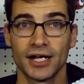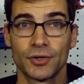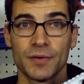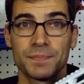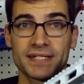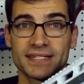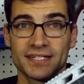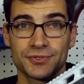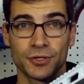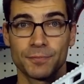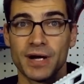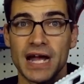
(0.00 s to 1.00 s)
grip
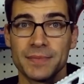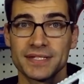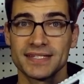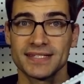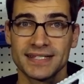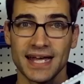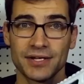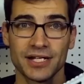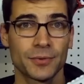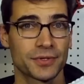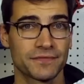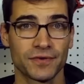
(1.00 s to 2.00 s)
assist or a prime assist down
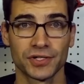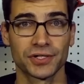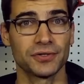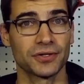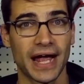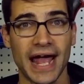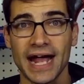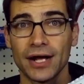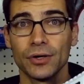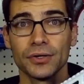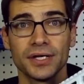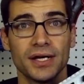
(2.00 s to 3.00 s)
here, whether vertical or
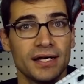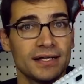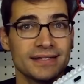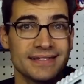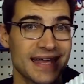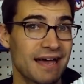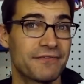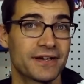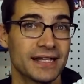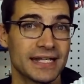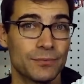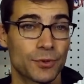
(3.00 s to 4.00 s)
angled,
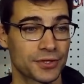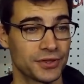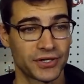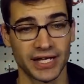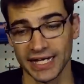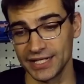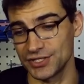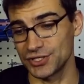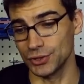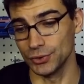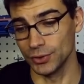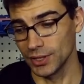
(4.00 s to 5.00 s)
definitely worth looking
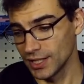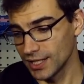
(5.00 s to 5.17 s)
into.